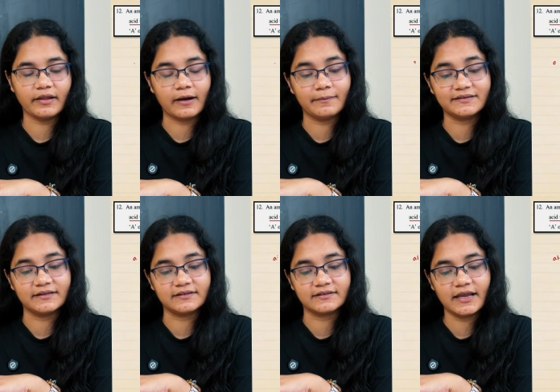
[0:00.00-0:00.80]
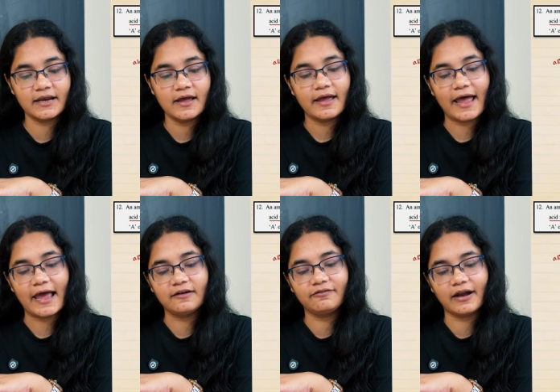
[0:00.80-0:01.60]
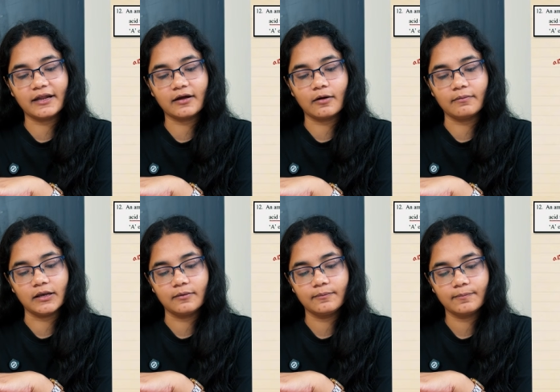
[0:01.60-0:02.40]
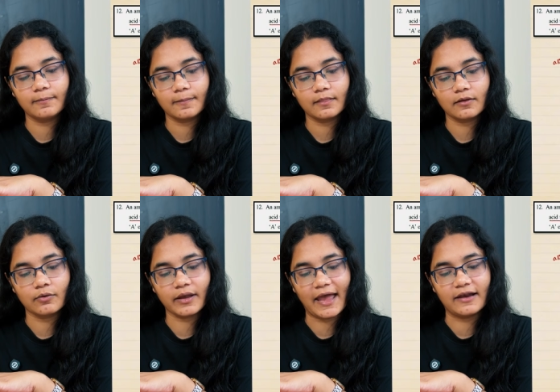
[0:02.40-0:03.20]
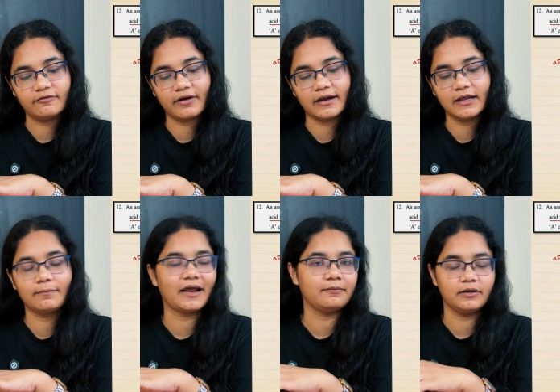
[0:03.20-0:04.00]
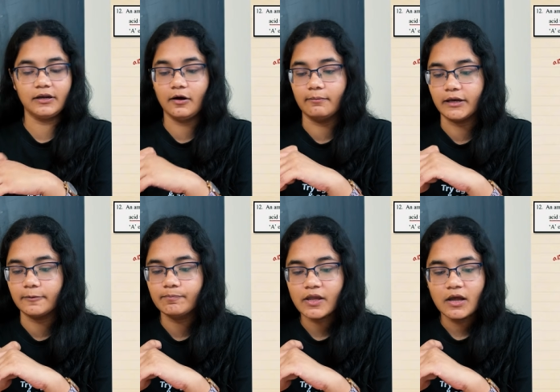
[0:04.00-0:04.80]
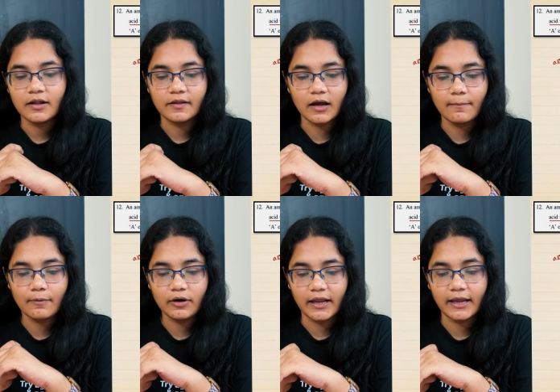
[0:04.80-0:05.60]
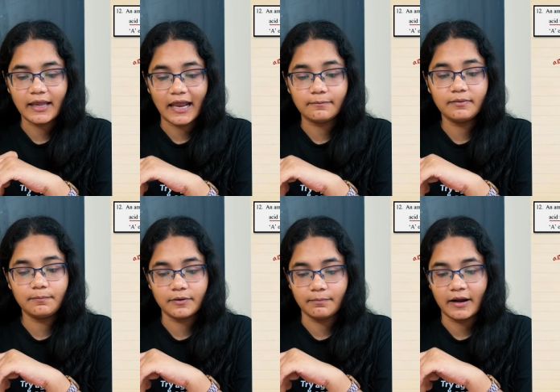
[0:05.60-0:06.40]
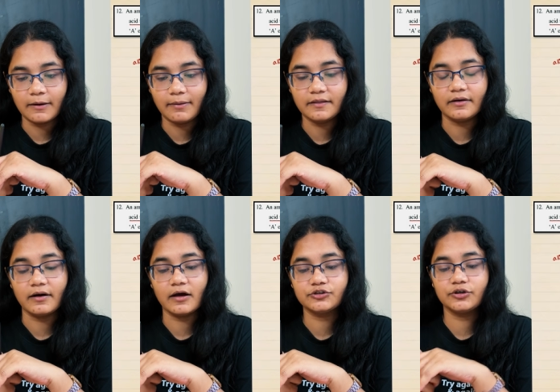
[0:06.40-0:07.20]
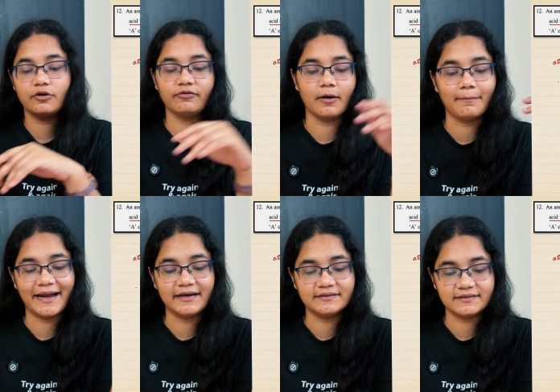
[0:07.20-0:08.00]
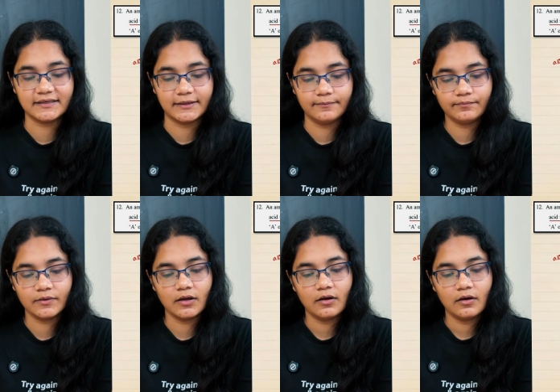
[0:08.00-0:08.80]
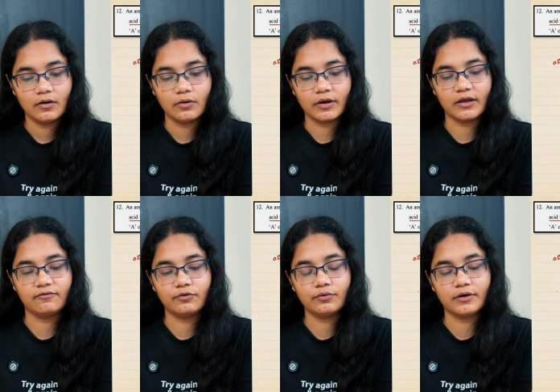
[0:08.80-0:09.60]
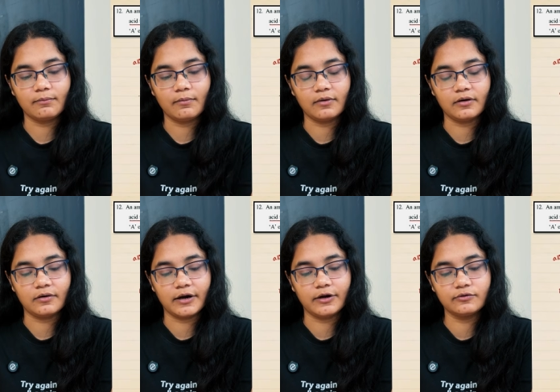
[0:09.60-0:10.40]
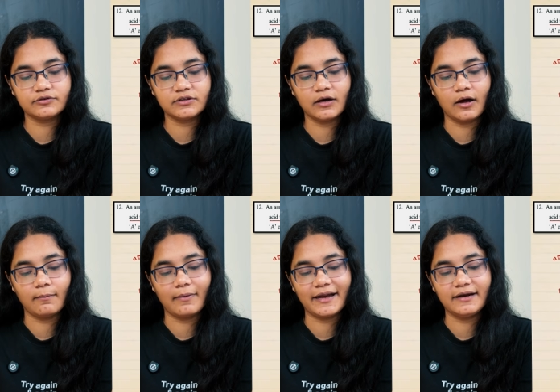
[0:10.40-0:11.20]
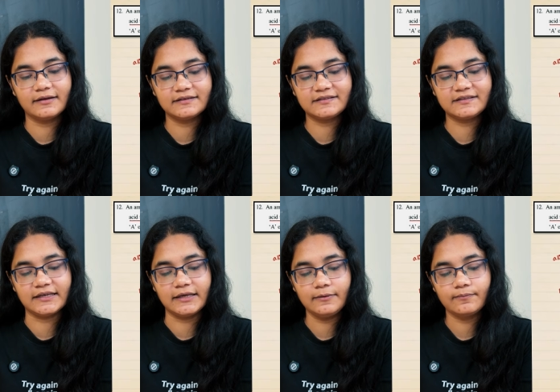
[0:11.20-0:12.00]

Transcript: that means this is an aliphatic amine. Okay, aliphatic primary amine. The compound A can be prepared by the reduction of amide C. Okay, if you reduce the amide C,